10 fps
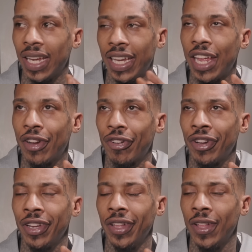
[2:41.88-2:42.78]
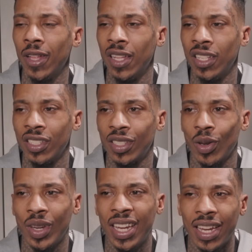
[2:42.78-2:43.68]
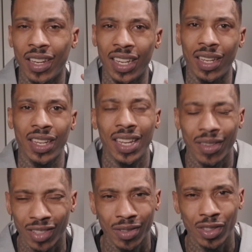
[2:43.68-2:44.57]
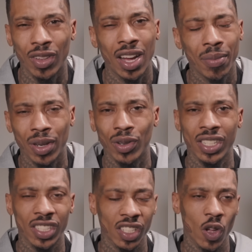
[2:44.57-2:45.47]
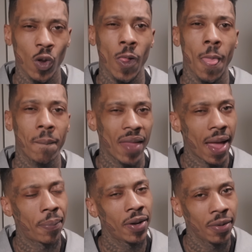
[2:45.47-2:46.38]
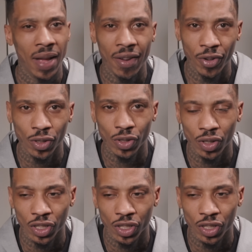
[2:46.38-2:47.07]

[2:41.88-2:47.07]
in that area. So he, he, he uploaded the song. I put my verse on the